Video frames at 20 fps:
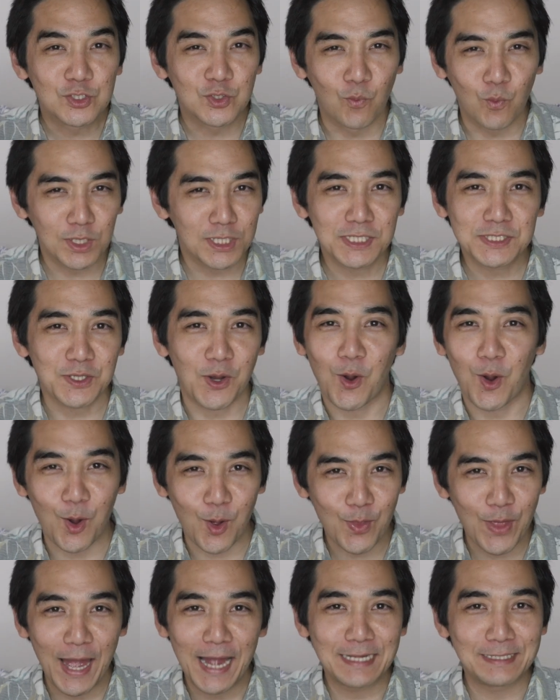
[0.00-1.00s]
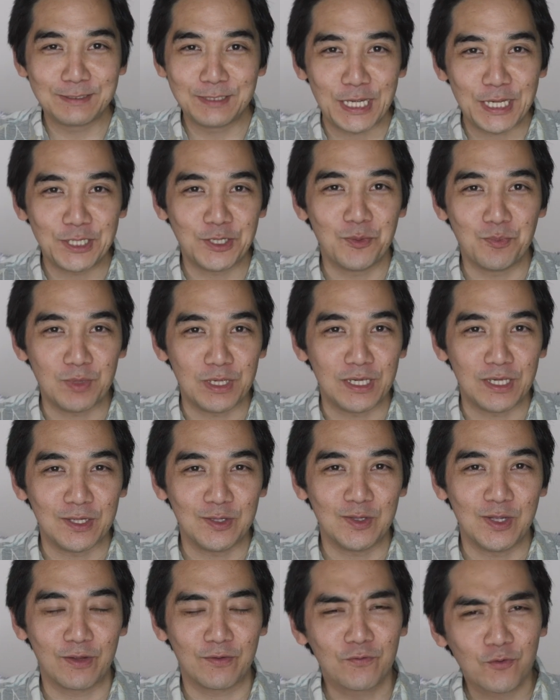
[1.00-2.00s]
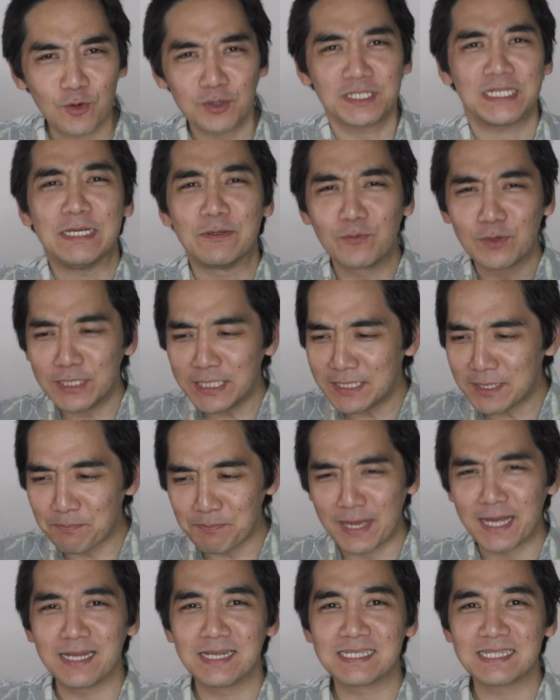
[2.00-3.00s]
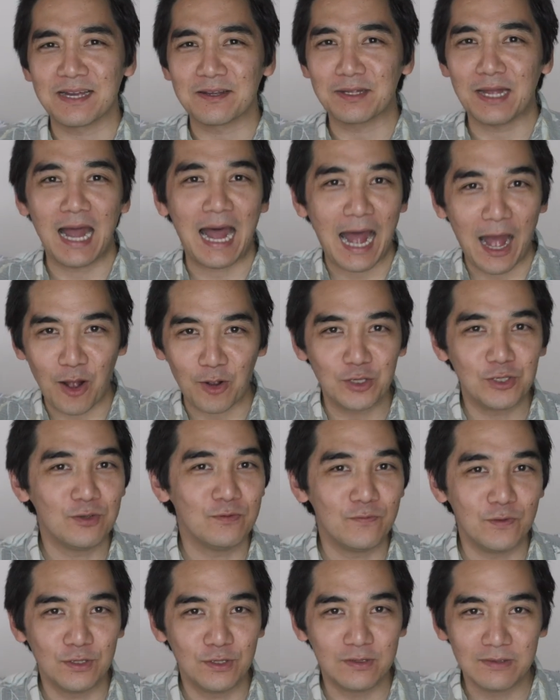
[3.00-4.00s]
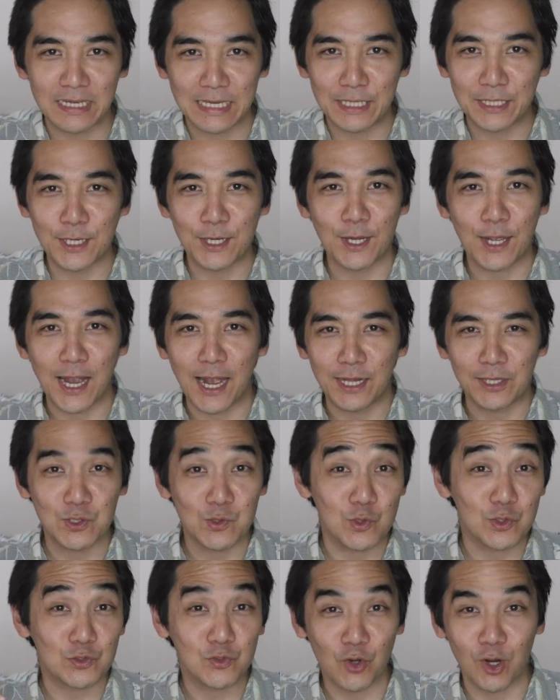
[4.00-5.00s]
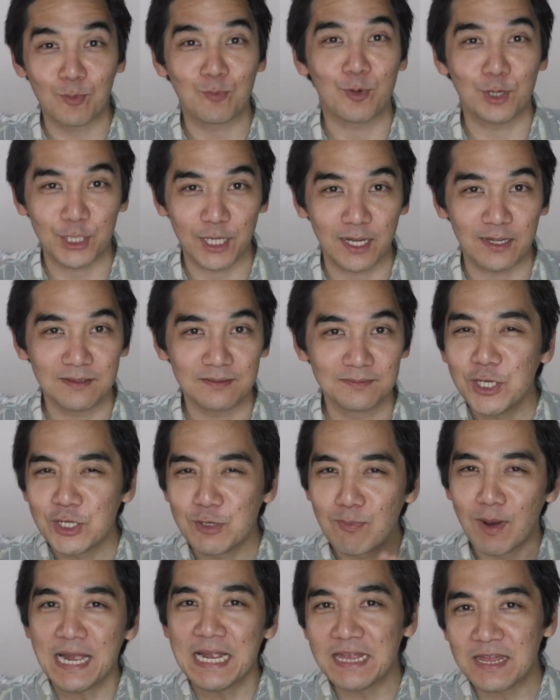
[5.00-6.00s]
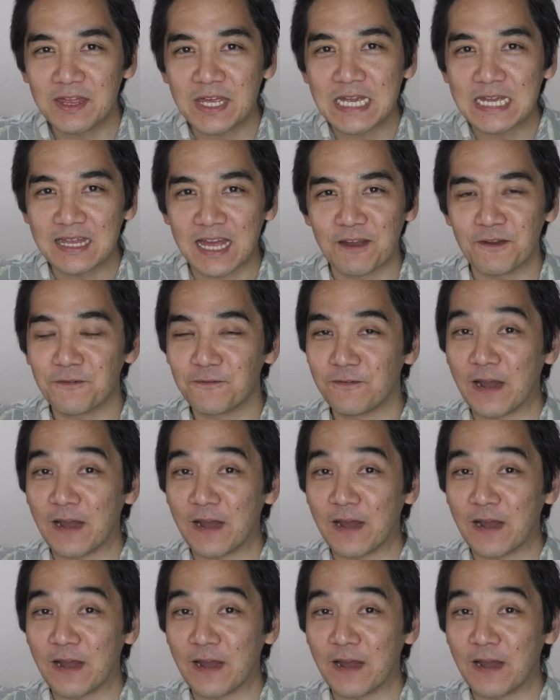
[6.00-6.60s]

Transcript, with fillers: So what does all that data mean? And of course, it really depends on how you view the data and you interpret it. You might think that